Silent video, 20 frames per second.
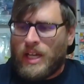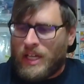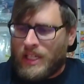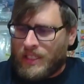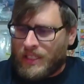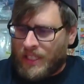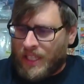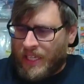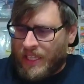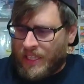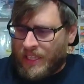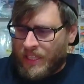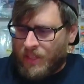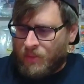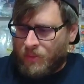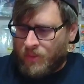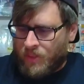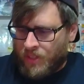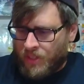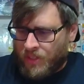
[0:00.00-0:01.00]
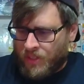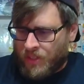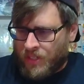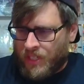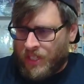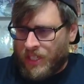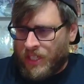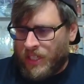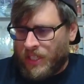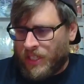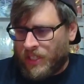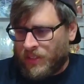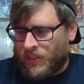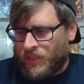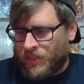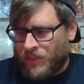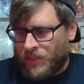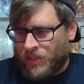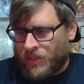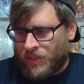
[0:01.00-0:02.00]
I like that we are getting
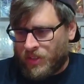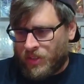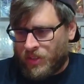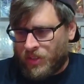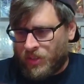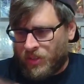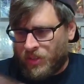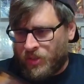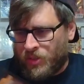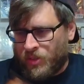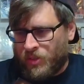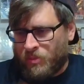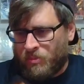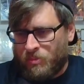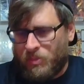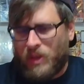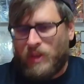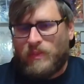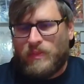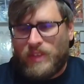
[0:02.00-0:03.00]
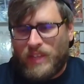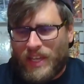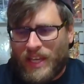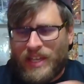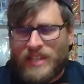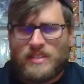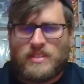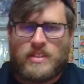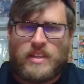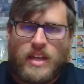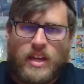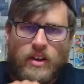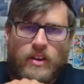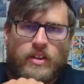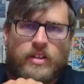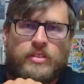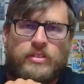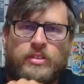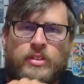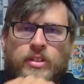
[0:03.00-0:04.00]
the, Buffy-esque
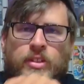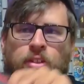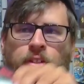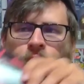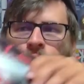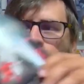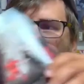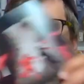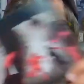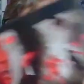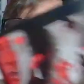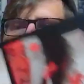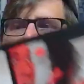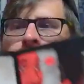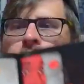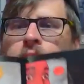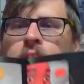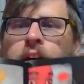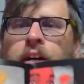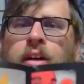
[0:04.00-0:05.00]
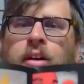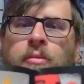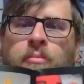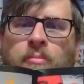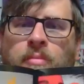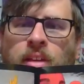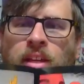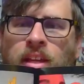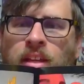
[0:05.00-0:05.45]
character. Mm-hmm.